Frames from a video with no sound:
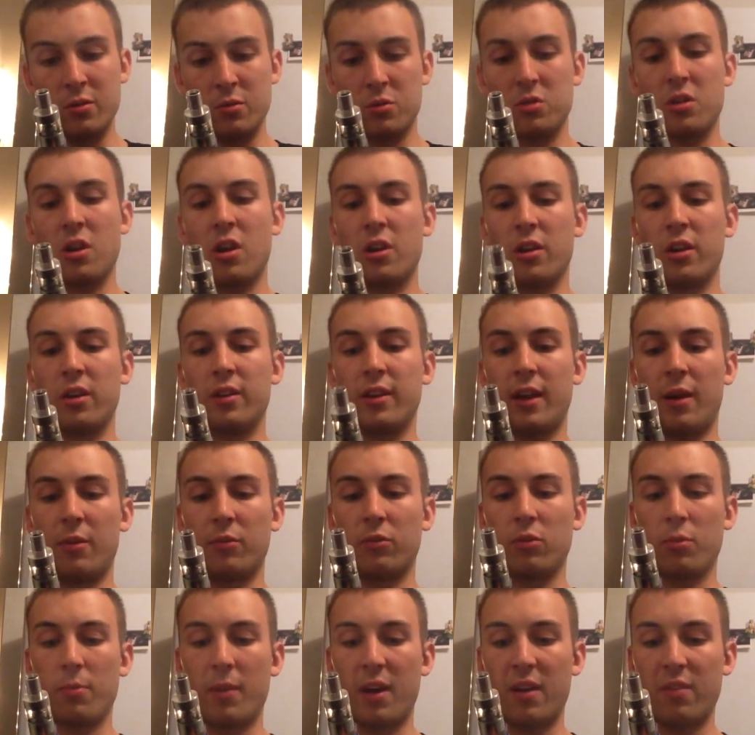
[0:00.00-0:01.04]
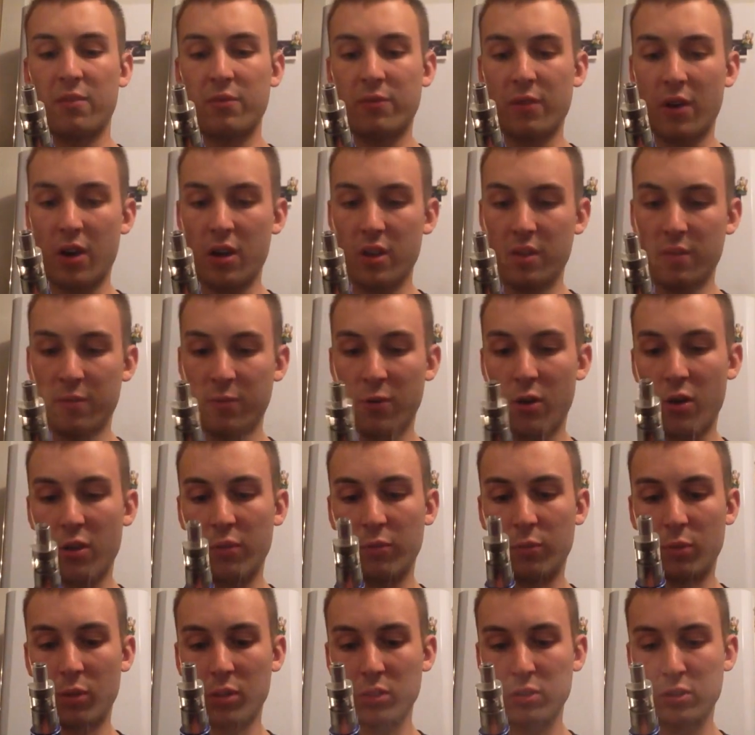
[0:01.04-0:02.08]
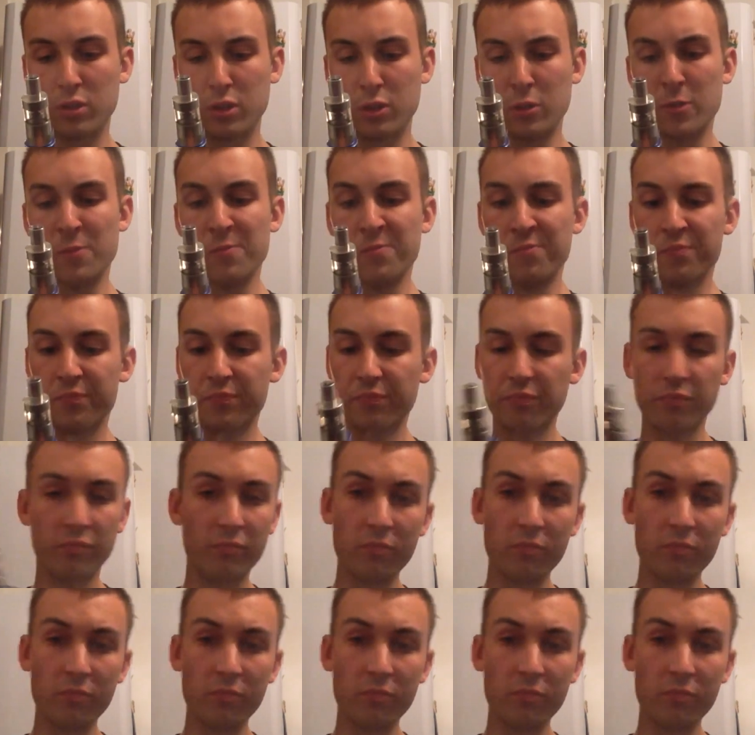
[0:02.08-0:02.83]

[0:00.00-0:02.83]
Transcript: Turn it down to about 35W.